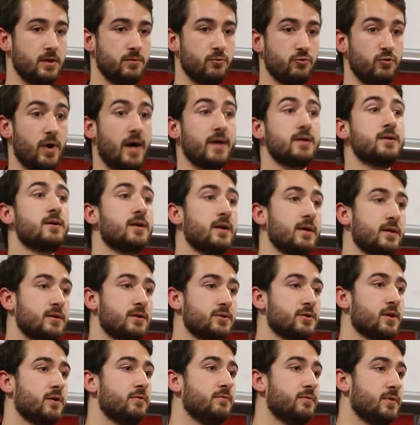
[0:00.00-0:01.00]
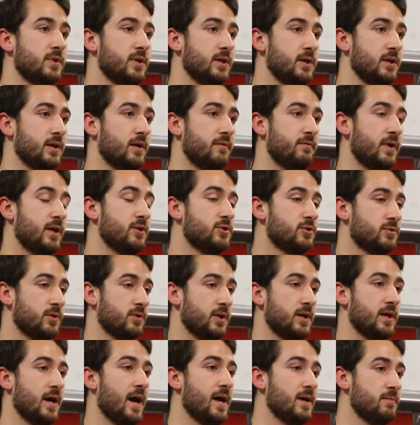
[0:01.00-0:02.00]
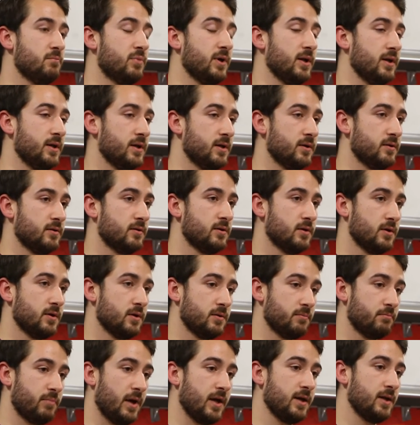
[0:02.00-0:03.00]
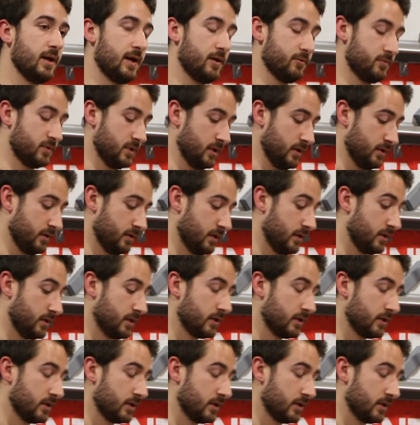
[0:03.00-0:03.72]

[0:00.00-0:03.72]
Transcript: wranglings over the eventually 8 billion bailout deal, and the